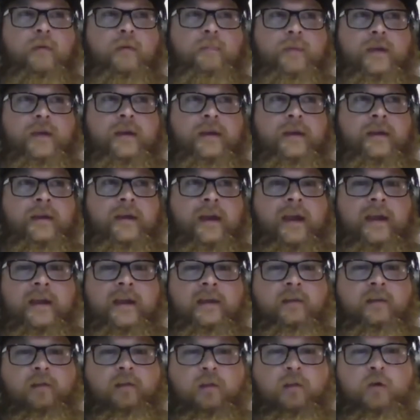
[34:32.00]
would
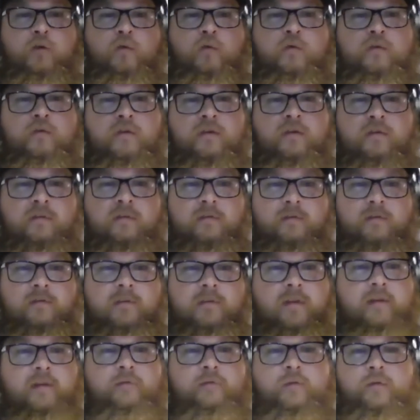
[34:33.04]
be a loon.
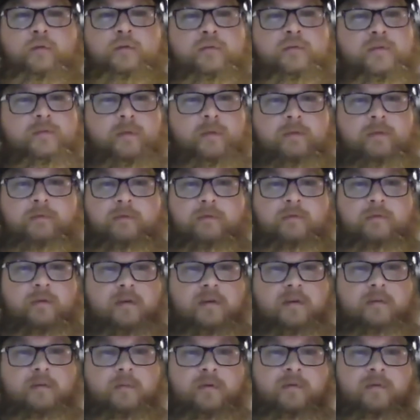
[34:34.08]
Love loons, my favorite
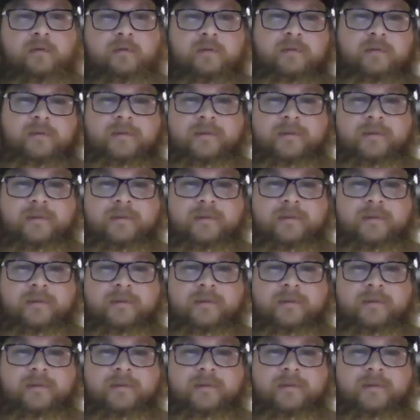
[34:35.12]
animal.